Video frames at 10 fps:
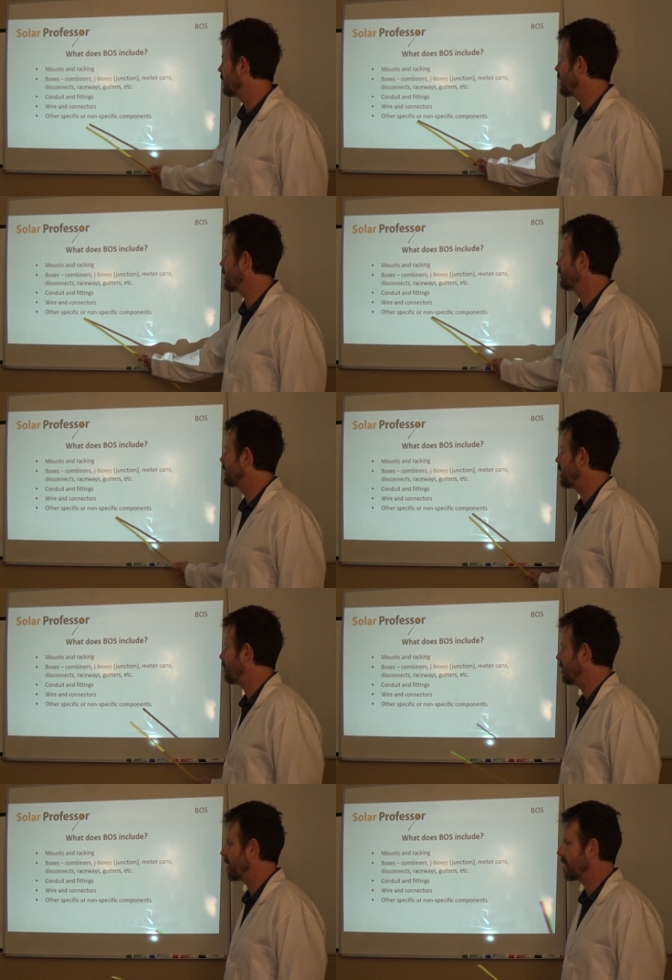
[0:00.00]
Then I set
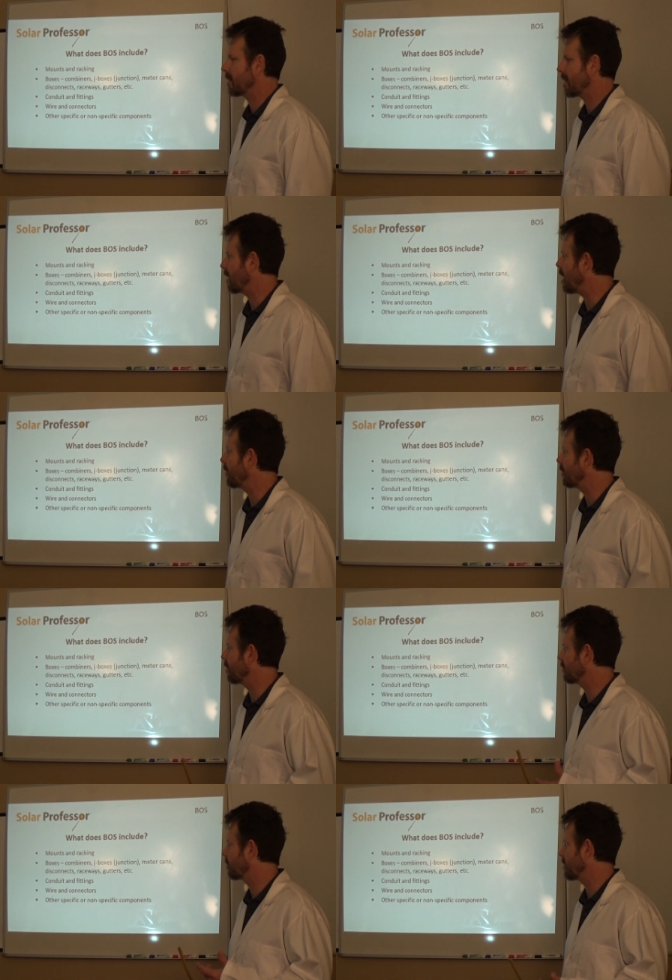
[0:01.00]
up a kind of
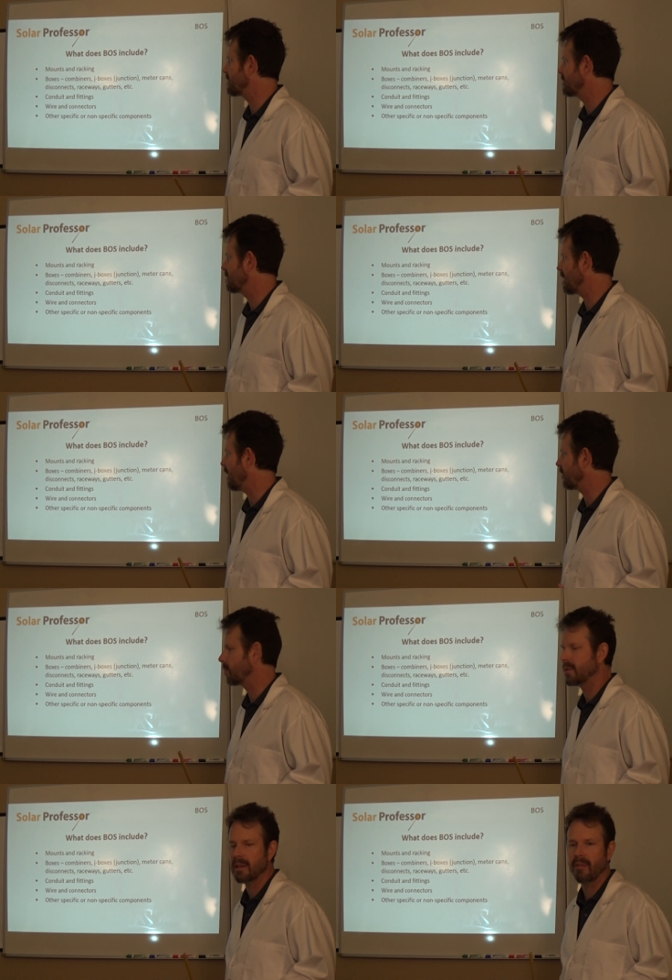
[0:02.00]
other spe uh,
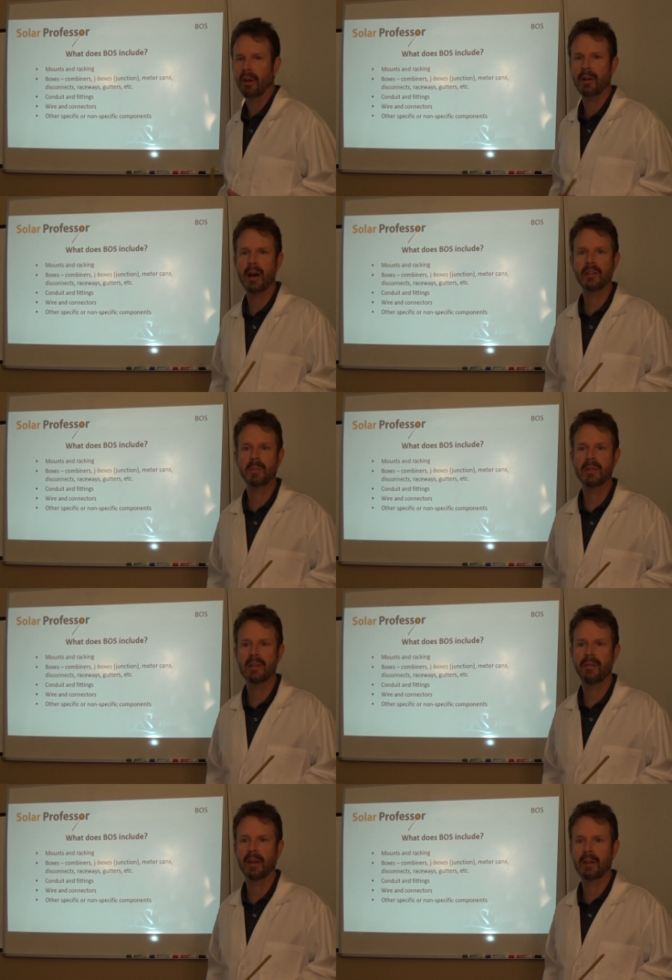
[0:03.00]
specific or
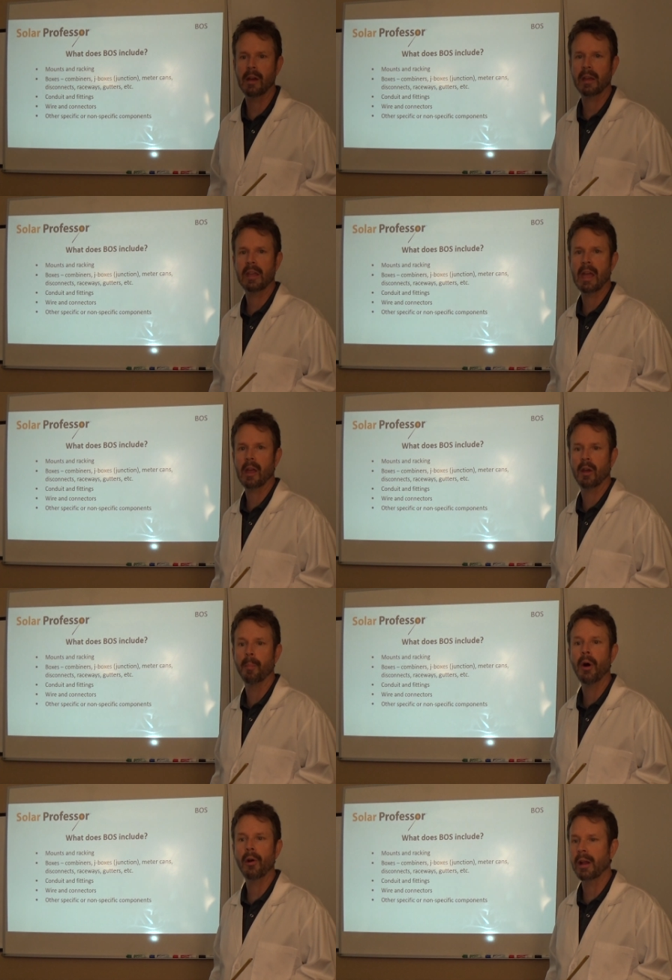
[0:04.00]
non-specific uh,
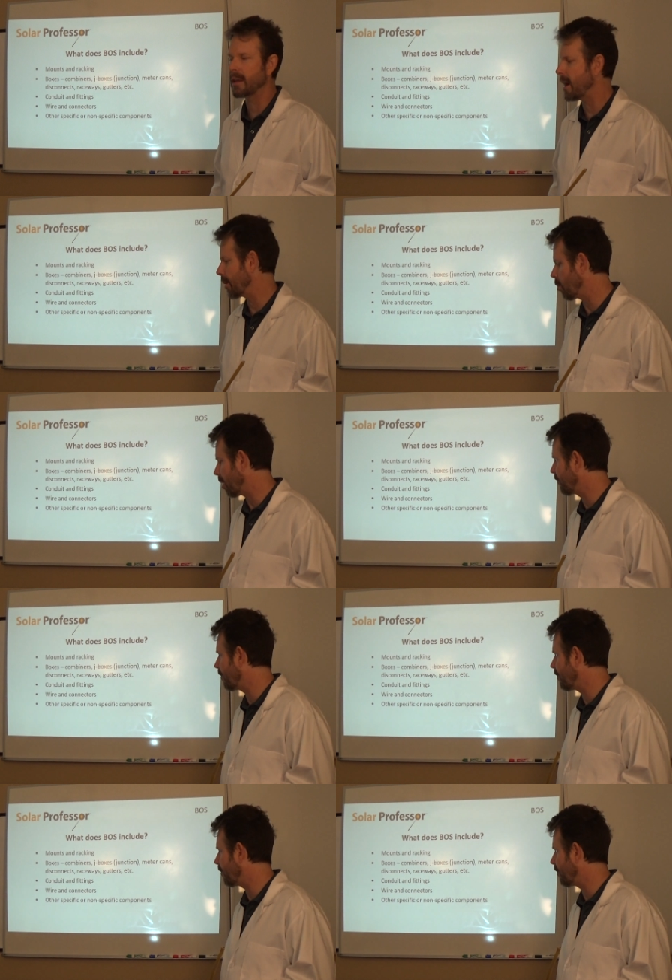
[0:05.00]
component category